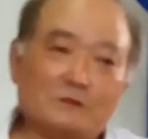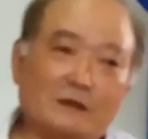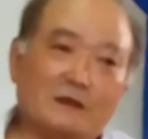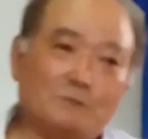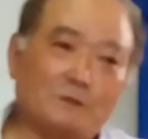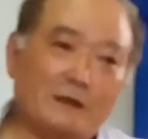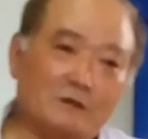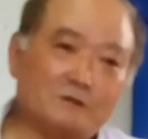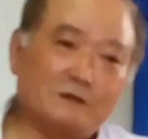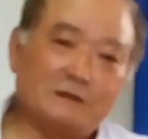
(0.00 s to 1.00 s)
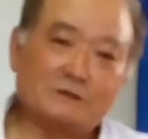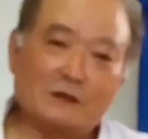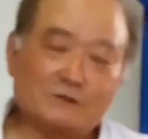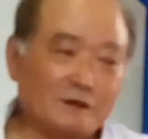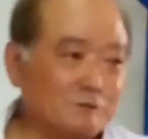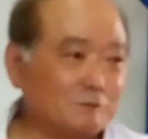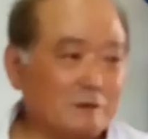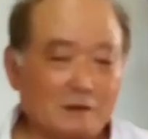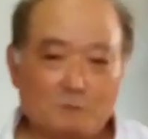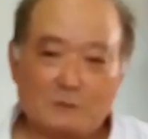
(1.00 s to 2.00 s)
try to keep healthy, so I try to as
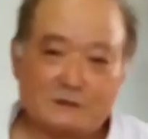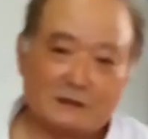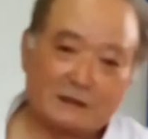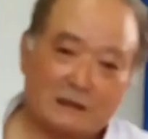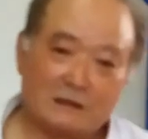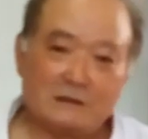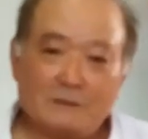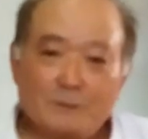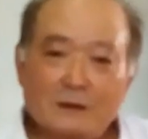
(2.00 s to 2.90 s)
much as I can.